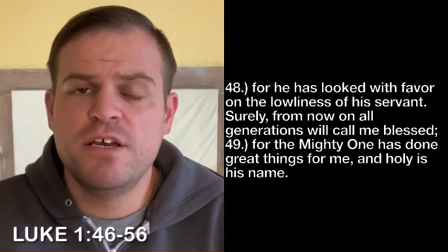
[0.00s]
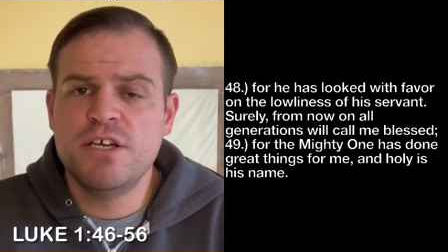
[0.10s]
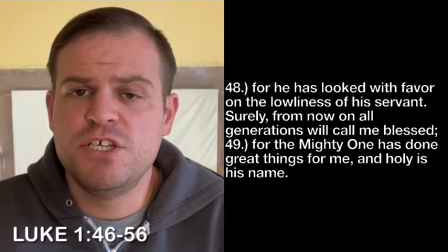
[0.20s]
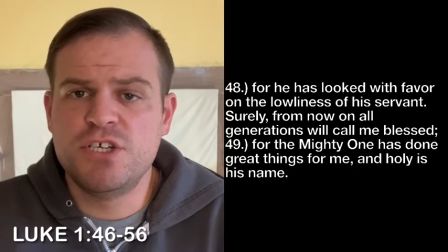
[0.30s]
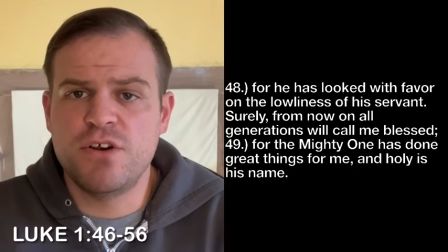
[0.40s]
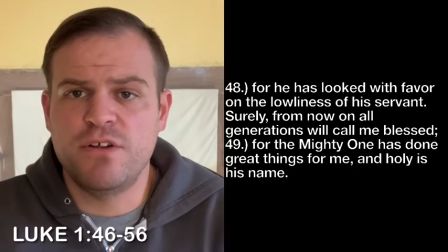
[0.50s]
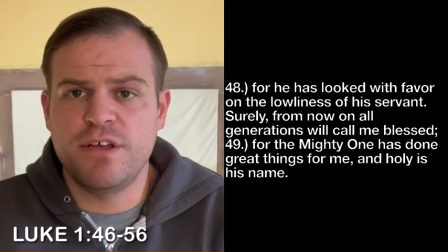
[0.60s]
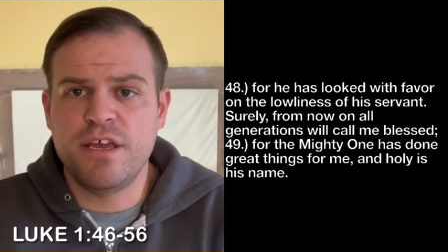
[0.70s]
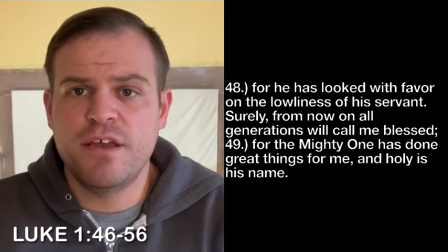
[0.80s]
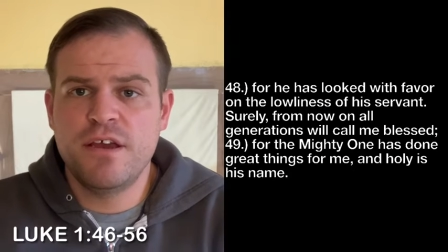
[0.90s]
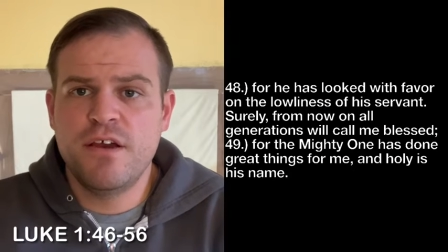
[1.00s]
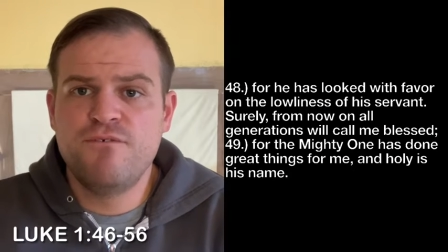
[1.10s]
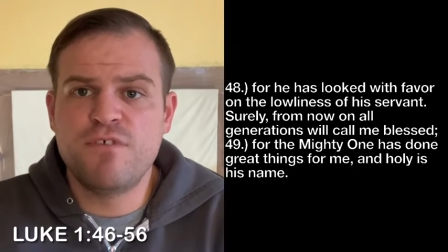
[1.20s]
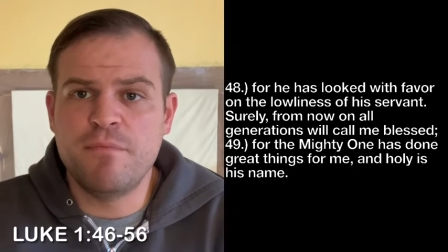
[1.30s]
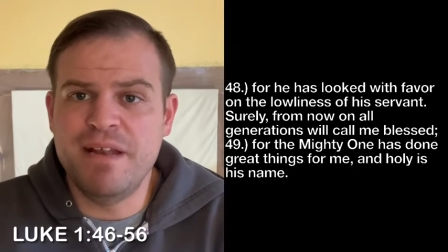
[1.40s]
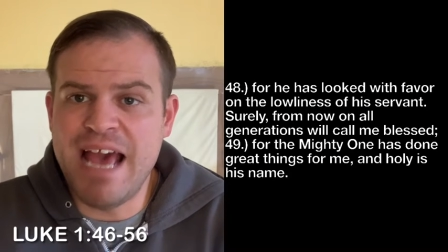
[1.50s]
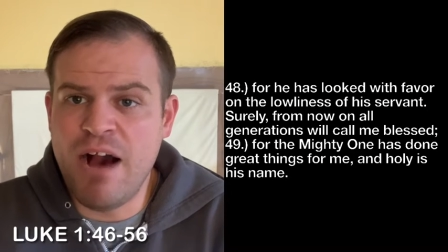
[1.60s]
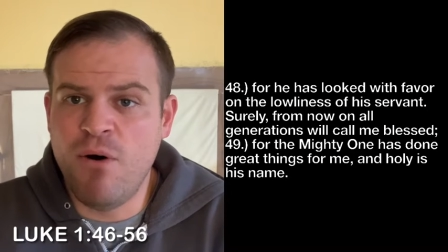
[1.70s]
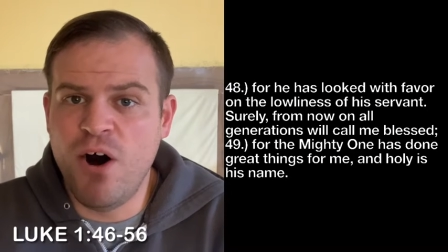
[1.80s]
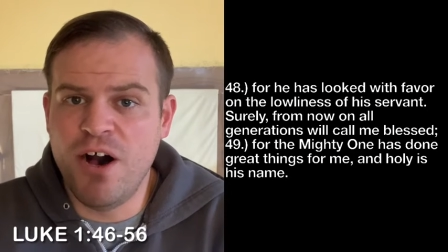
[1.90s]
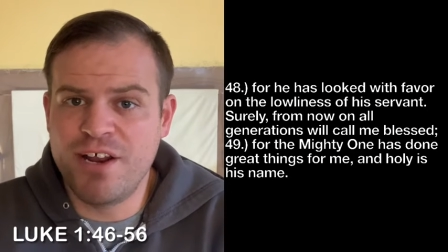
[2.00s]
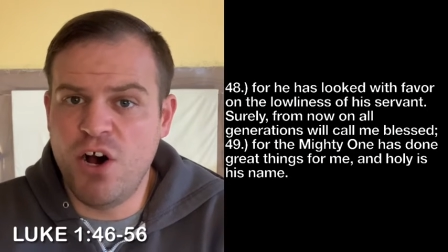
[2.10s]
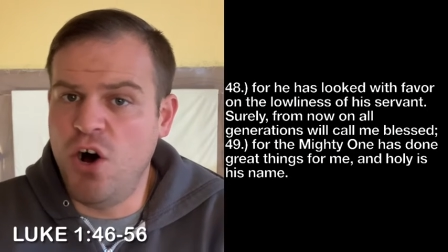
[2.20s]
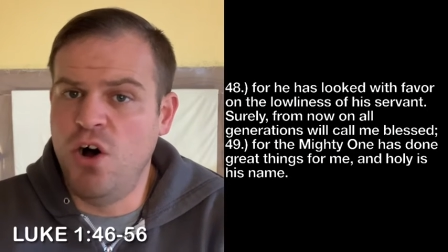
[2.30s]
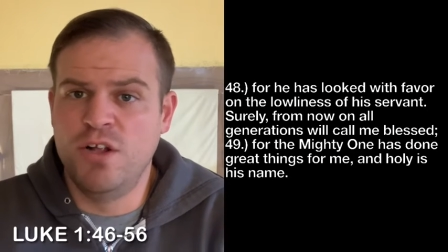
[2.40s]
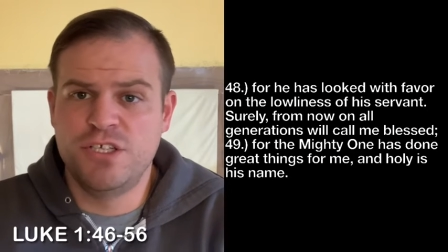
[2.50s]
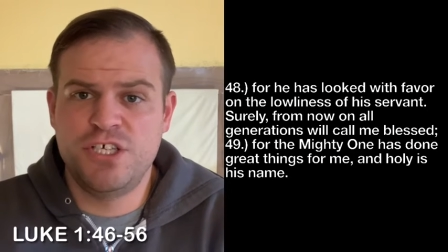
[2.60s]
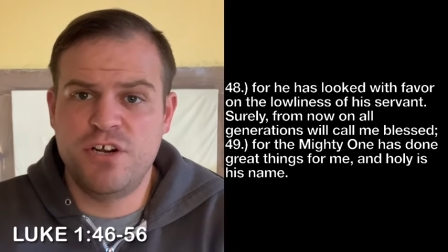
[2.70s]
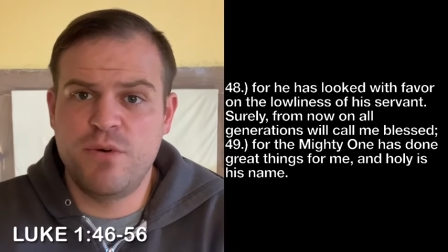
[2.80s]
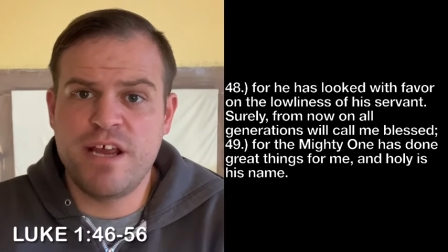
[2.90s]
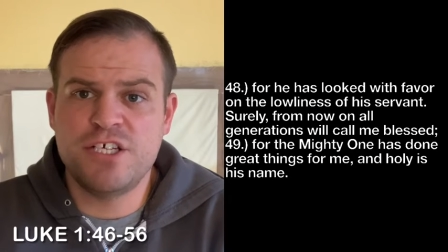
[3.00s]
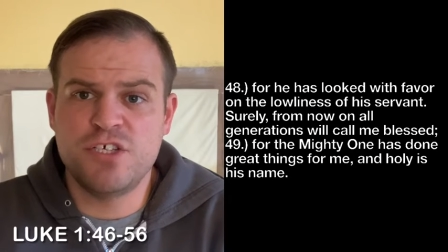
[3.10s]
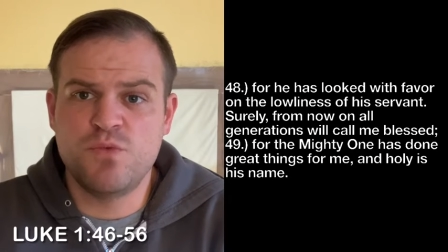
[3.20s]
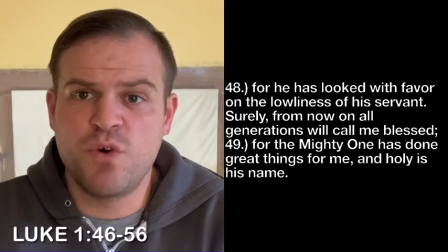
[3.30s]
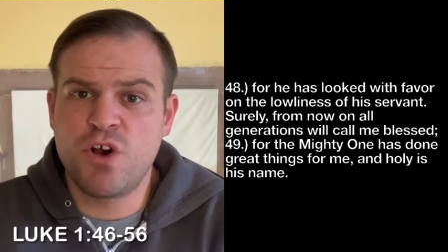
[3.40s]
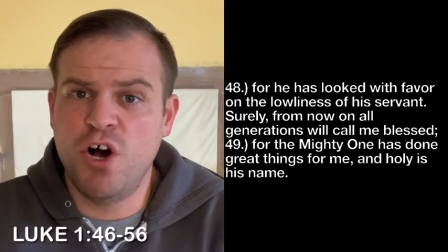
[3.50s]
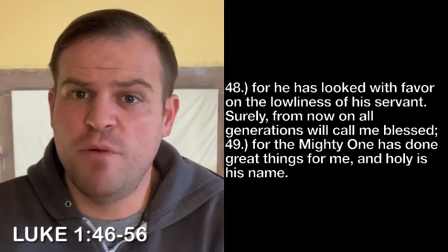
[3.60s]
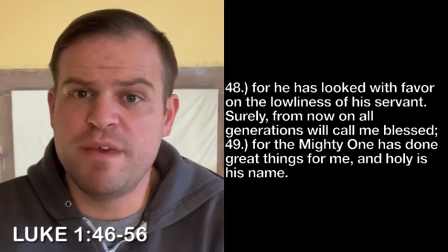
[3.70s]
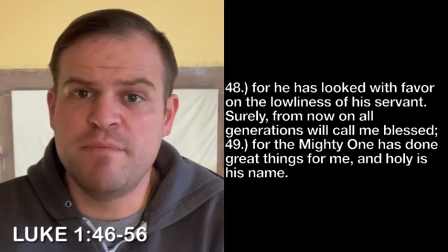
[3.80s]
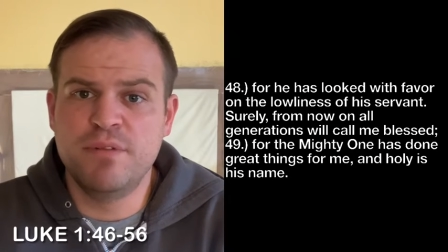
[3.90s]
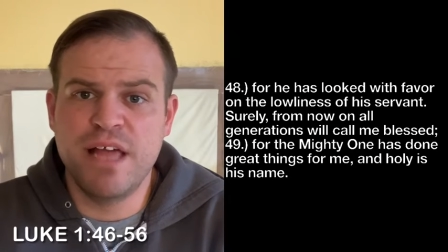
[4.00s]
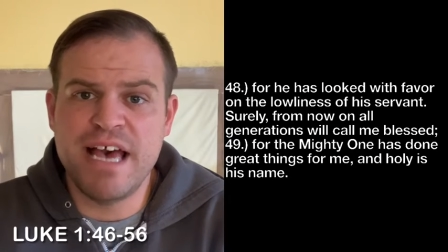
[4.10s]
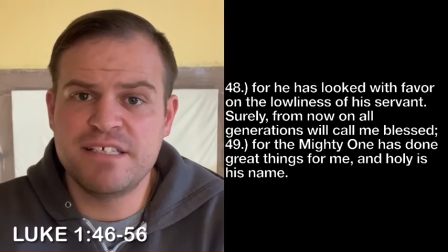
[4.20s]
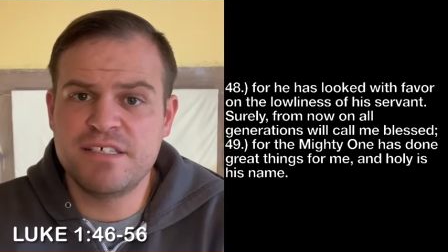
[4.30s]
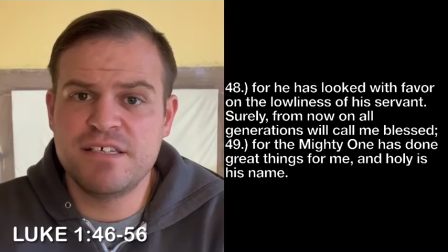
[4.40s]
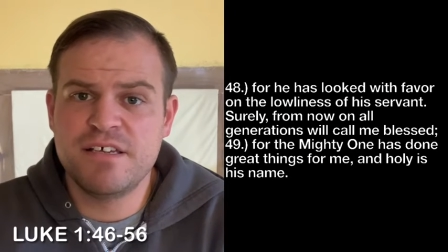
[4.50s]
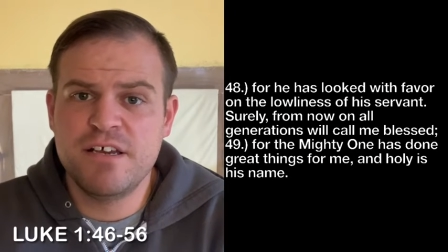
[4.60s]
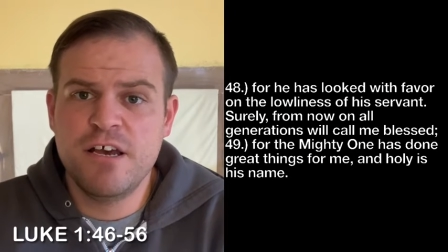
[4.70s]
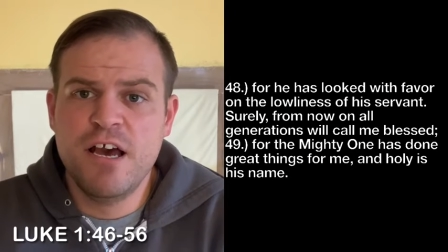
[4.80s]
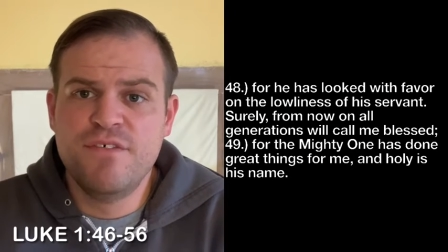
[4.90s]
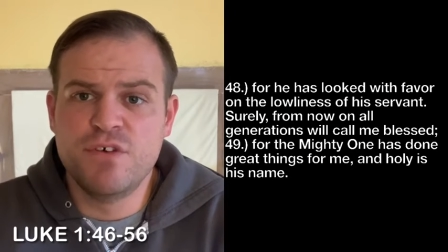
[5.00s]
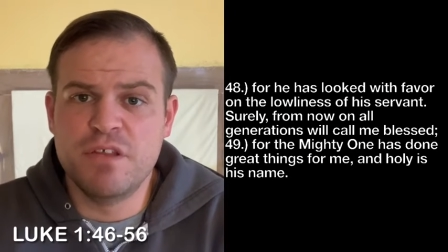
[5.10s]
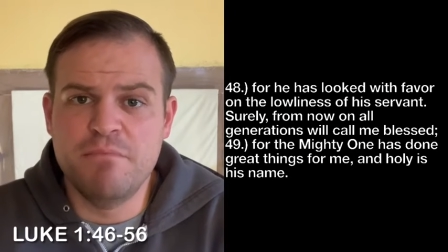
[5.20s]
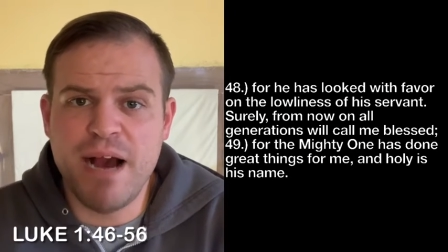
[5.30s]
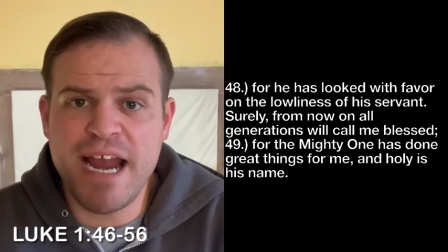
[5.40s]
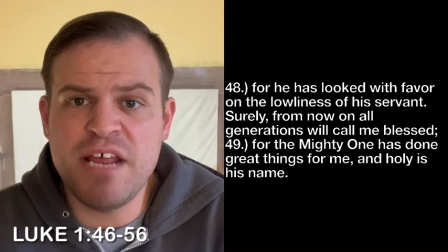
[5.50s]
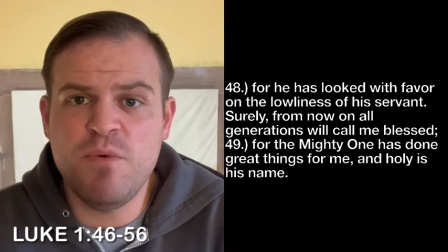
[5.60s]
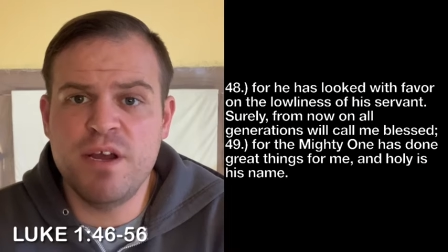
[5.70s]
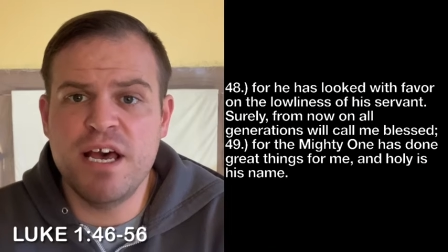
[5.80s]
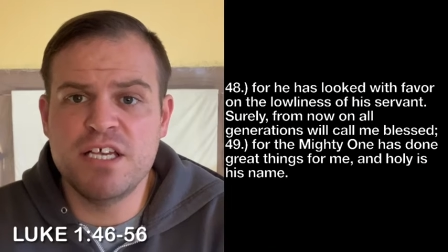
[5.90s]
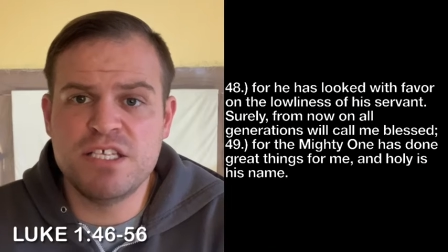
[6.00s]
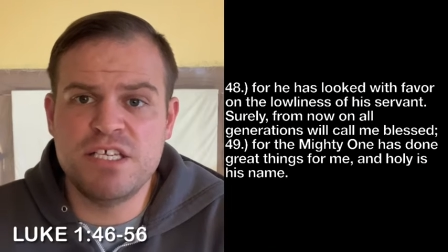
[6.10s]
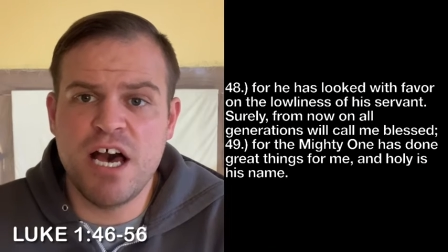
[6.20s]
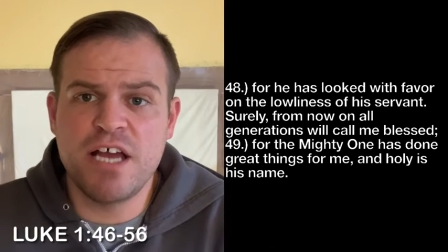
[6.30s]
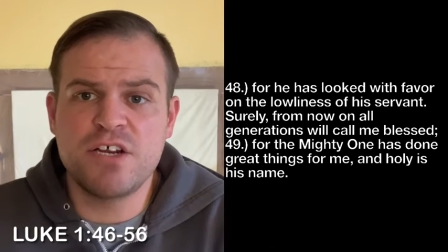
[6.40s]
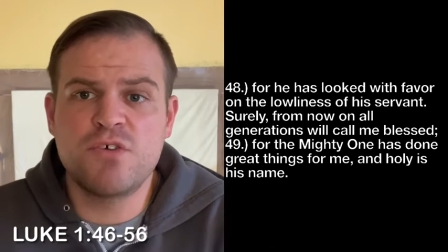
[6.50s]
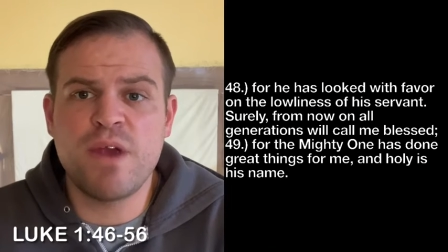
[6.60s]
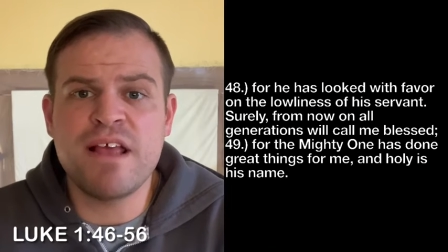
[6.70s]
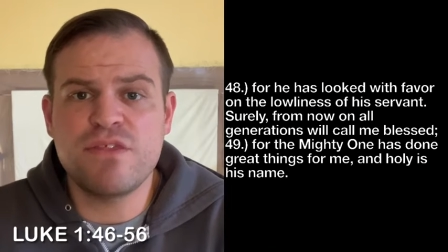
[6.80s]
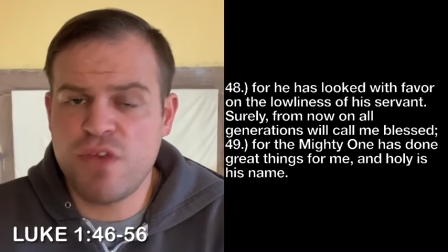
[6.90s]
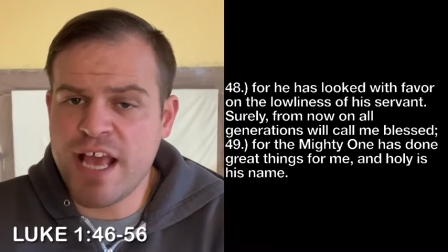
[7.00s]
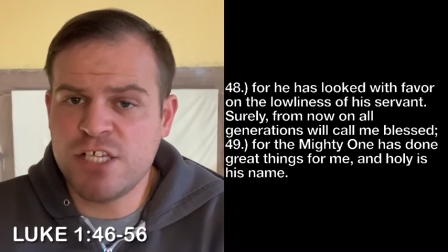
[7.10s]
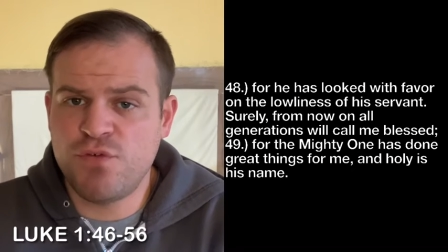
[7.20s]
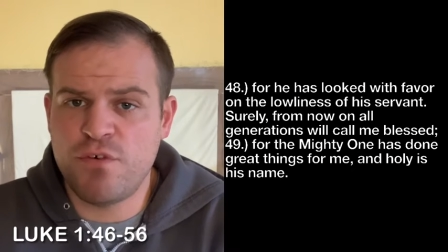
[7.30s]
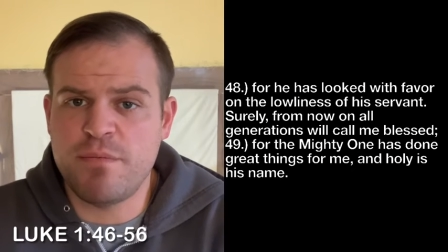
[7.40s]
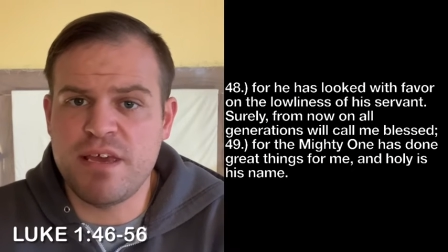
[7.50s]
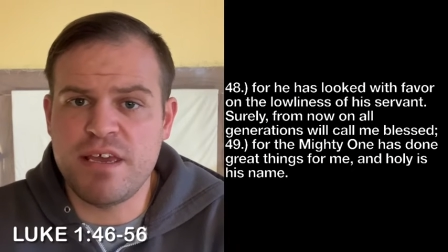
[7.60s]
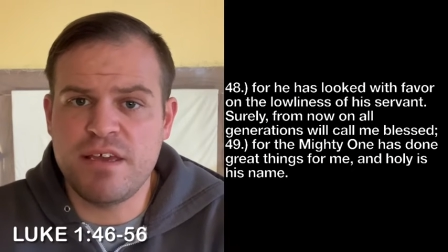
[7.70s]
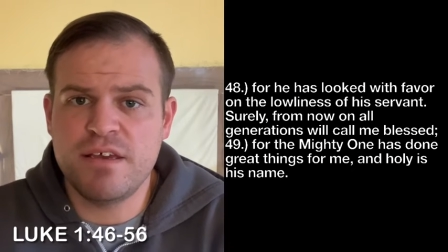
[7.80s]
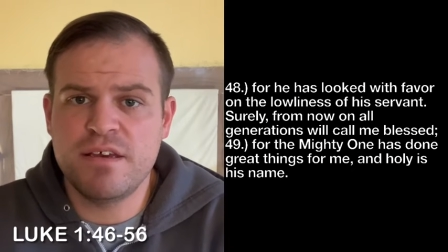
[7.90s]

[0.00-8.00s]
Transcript: Surely from now on all generations will call me blessed, for the mighty one has done great things for me,